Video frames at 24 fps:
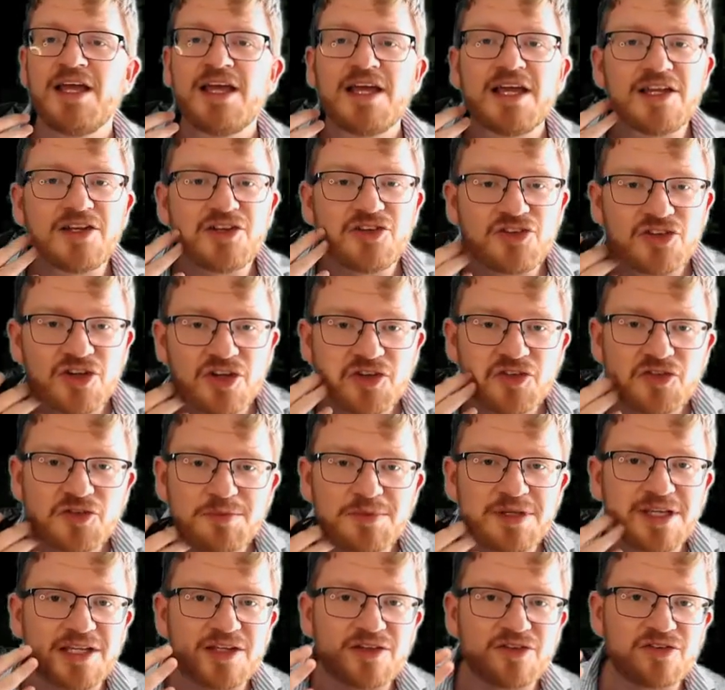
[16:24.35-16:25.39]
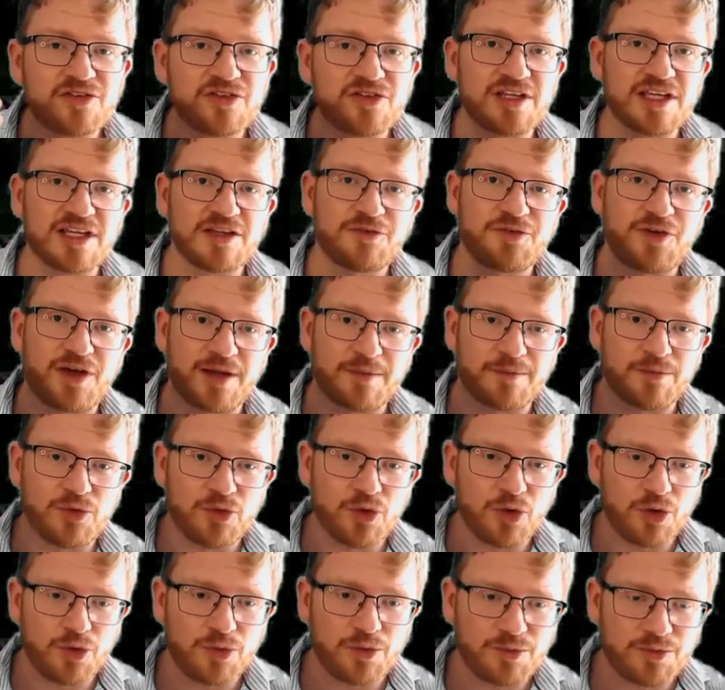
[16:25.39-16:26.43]
It just means that if
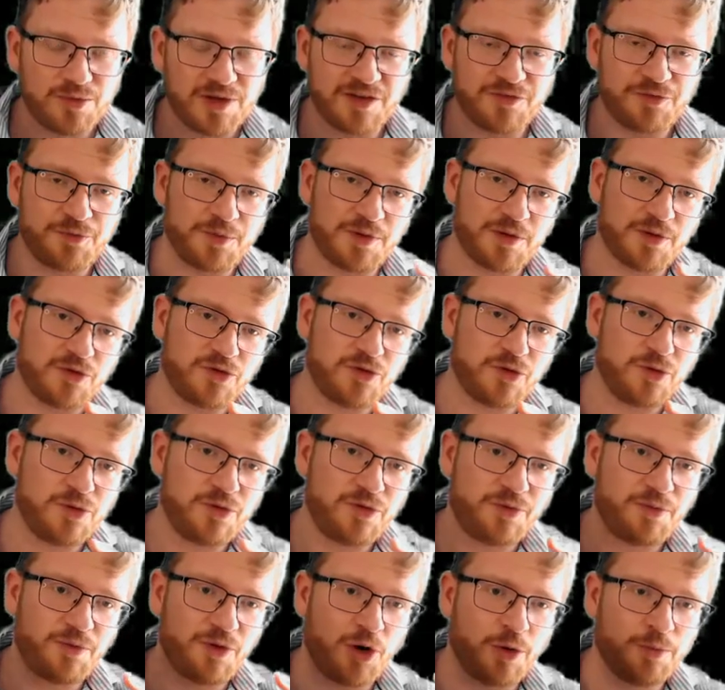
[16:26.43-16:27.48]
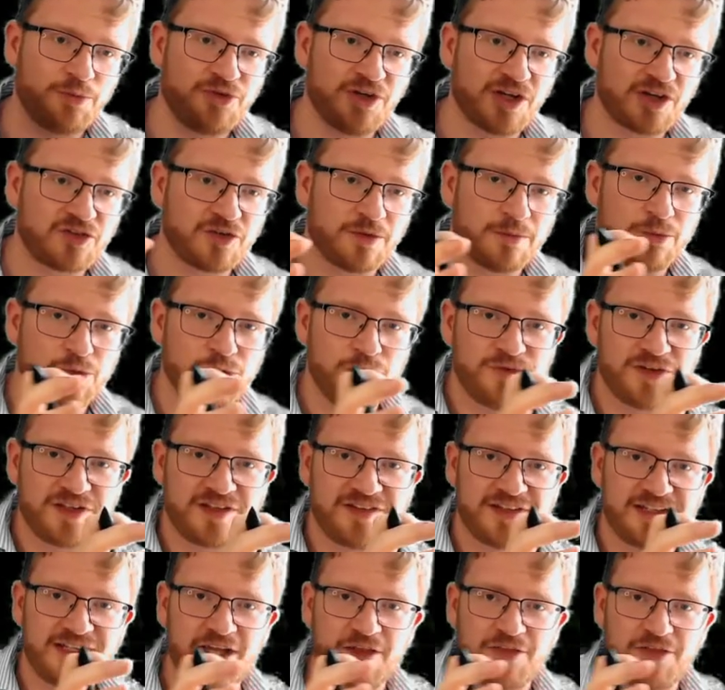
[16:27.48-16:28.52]
the two objects are moving
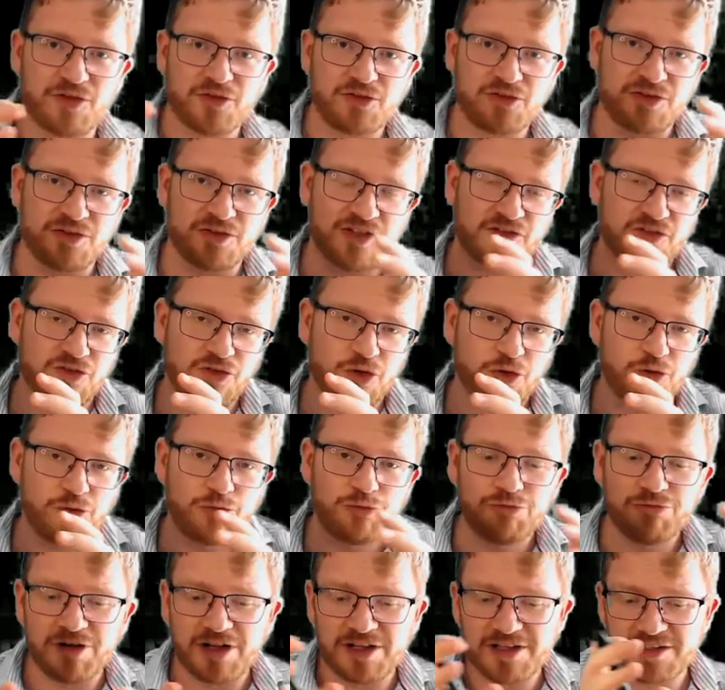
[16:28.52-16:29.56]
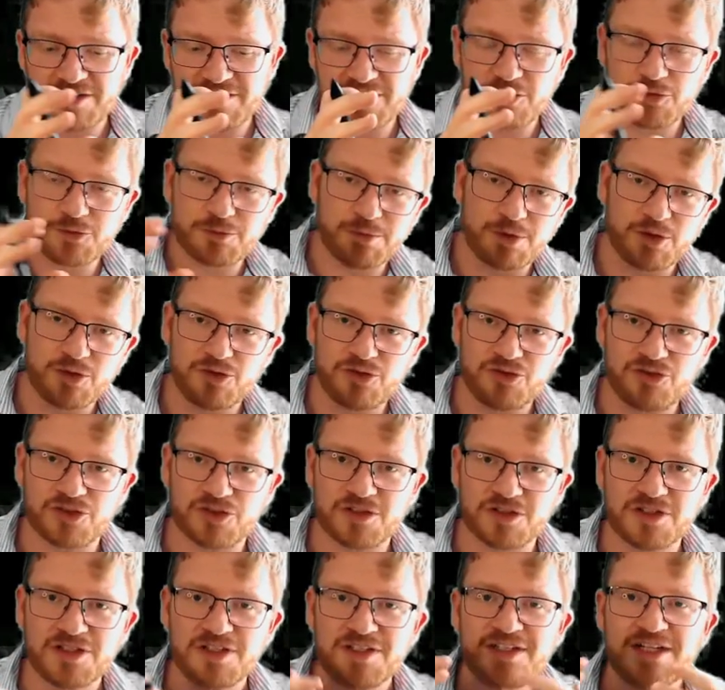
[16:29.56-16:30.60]
together, so there's no relative
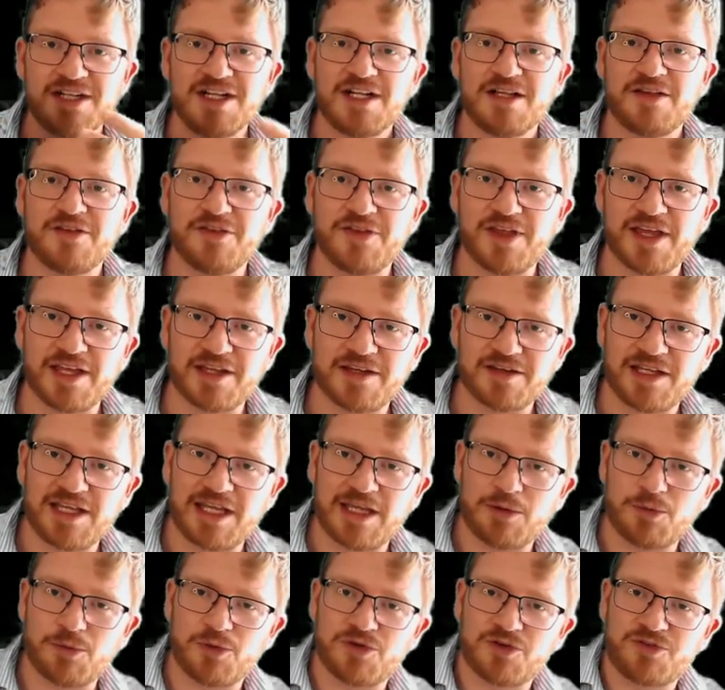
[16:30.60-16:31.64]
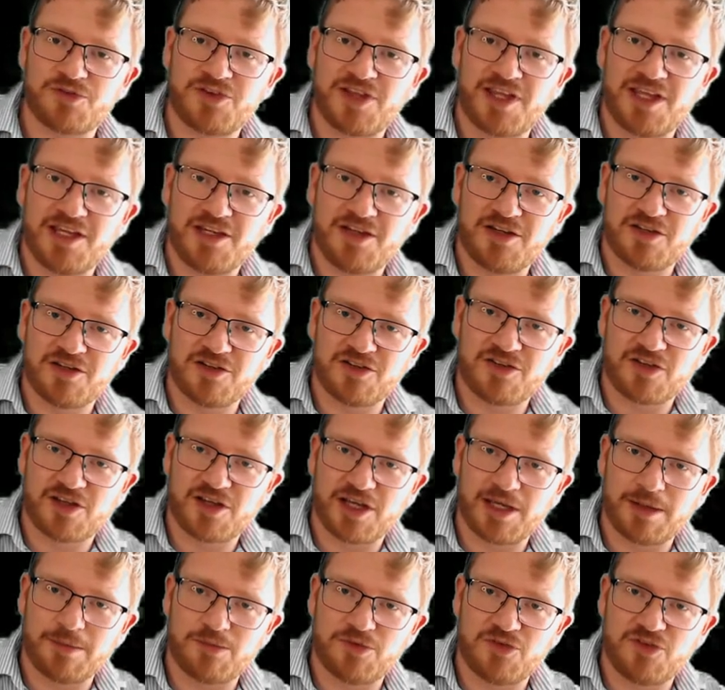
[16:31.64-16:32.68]
motion, then it would have taken
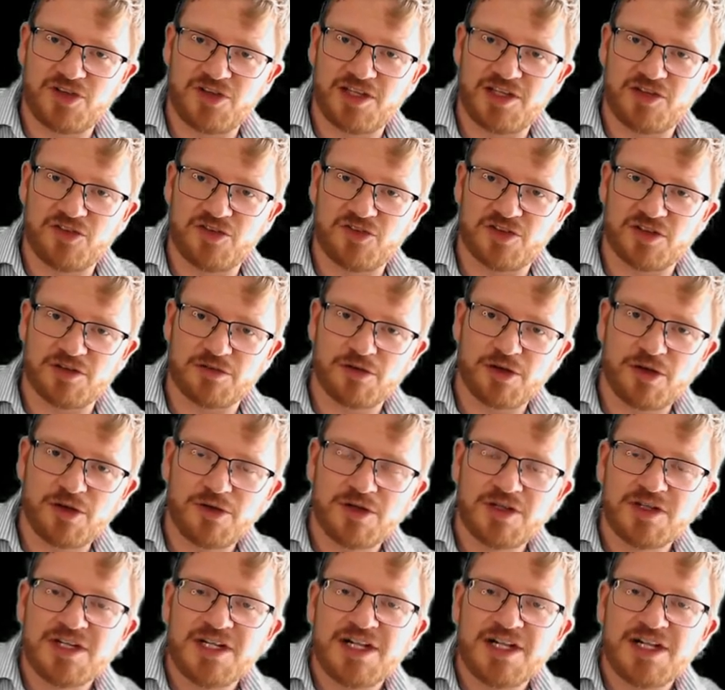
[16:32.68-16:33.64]
time t0.